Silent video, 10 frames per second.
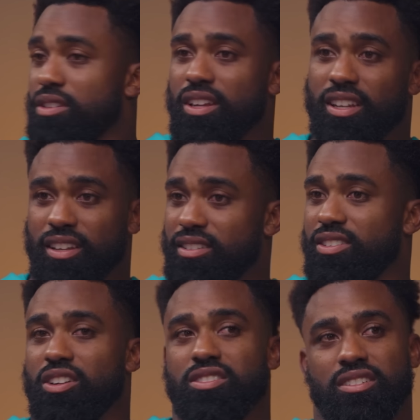and then it
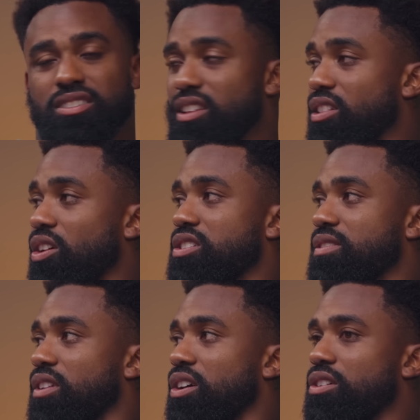turns into the lowest
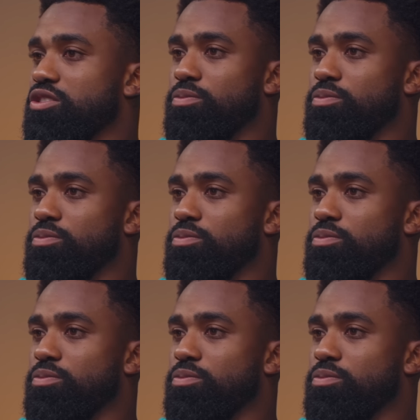of lows.